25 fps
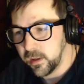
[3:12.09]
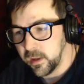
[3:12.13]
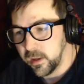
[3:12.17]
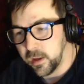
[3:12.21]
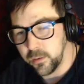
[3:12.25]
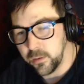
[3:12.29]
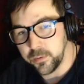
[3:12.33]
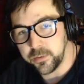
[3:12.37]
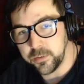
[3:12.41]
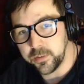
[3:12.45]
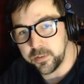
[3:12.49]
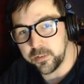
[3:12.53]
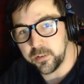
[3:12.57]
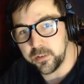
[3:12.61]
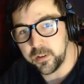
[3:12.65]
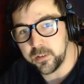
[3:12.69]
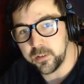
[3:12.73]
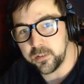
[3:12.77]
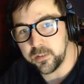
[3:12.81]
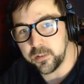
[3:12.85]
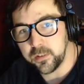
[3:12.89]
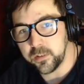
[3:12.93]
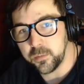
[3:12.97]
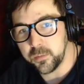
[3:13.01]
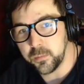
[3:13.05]
I would
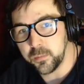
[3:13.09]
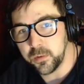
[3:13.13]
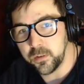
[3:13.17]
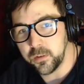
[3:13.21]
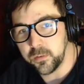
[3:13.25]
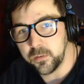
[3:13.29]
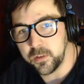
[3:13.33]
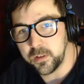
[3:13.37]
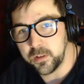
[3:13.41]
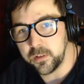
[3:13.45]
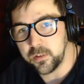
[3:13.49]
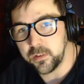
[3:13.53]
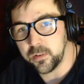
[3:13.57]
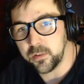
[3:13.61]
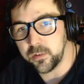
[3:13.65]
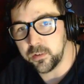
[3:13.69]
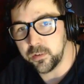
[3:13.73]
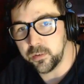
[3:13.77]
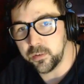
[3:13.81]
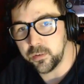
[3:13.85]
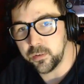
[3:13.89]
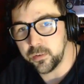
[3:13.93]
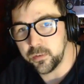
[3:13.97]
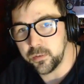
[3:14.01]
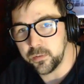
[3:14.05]
suggest this movie
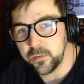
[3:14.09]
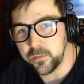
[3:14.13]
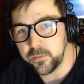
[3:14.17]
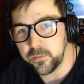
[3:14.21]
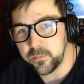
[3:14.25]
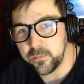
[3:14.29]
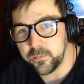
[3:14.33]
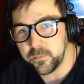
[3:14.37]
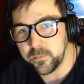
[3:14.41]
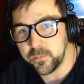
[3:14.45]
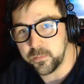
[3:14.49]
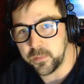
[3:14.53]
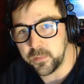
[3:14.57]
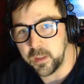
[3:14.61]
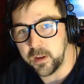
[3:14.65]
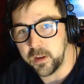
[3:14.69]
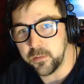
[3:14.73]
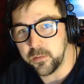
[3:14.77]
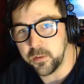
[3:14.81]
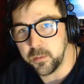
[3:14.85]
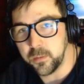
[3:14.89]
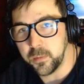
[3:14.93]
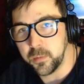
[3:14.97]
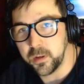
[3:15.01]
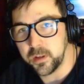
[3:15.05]
to
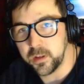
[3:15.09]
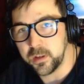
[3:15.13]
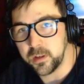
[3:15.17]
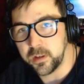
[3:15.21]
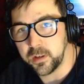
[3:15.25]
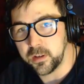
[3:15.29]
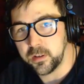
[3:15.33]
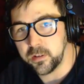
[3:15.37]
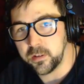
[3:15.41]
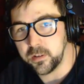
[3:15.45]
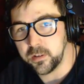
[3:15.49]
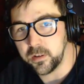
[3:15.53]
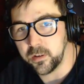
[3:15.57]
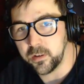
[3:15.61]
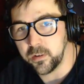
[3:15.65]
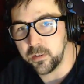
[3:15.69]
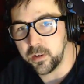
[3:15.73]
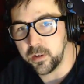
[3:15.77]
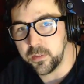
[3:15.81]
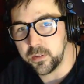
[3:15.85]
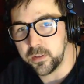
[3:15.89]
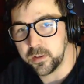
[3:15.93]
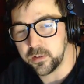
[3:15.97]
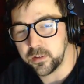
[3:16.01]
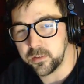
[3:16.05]
everybody. You know,
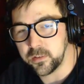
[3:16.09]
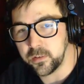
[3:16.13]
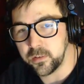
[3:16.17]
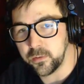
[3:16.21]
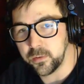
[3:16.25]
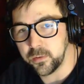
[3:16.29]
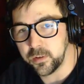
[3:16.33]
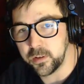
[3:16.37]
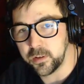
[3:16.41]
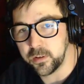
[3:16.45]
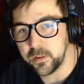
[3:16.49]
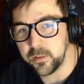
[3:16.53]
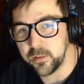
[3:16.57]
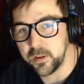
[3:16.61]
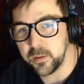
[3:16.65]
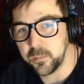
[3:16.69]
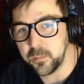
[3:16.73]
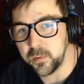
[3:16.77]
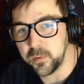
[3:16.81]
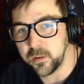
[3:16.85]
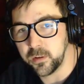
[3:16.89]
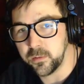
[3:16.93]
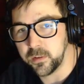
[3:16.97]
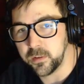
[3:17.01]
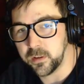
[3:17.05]
I think it's a really great
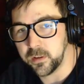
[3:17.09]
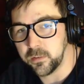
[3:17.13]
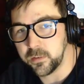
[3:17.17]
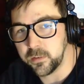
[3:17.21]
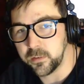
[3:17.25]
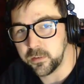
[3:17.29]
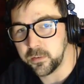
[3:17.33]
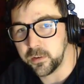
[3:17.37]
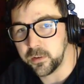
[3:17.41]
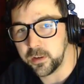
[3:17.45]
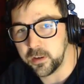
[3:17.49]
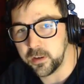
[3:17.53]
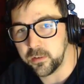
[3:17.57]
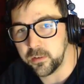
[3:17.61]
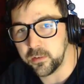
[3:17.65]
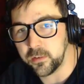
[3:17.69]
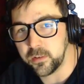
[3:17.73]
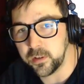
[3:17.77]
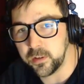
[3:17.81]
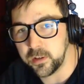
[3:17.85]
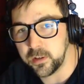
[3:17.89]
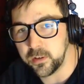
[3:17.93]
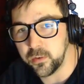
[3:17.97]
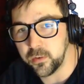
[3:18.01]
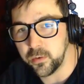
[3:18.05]
movie, even if you're not
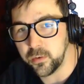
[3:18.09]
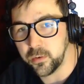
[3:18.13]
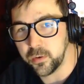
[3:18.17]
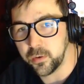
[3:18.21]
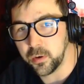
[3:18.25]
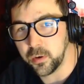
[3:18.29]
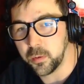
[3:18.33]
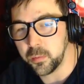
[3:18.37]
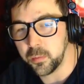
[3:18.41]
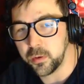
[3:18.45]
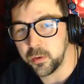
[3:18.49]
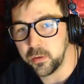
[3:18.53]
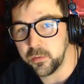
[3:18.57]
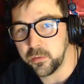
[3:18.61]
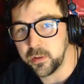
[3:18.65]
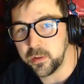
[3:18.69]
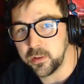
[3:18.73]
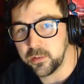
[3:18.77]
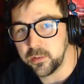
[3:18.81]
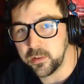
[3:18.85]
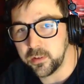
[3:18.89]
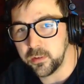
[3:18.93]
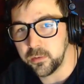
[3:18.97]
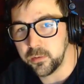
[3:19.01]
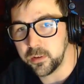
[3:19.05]
really into horror
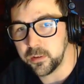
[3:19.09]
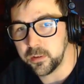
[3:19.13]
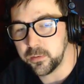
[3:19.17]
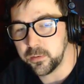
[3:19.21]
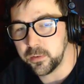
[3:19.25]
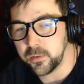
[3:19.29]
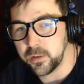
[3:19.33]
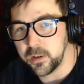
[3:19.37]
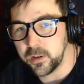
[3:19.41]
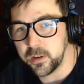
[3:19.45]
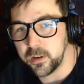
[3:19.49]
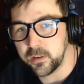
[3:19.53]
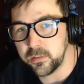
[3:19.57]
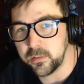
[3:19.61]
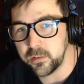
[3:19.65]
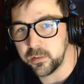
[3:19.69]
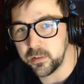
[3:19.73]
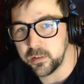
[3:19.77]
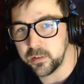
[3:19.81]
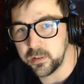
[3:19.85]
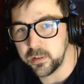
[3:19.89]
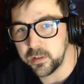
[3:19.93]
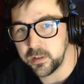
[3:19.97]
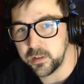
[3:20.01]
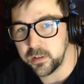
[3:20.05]
movies, even if you're not
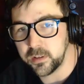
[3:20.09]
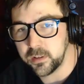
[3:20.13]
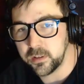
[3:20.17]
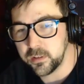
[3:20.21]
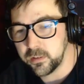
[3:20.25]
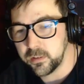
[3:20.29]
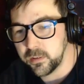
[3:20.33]
really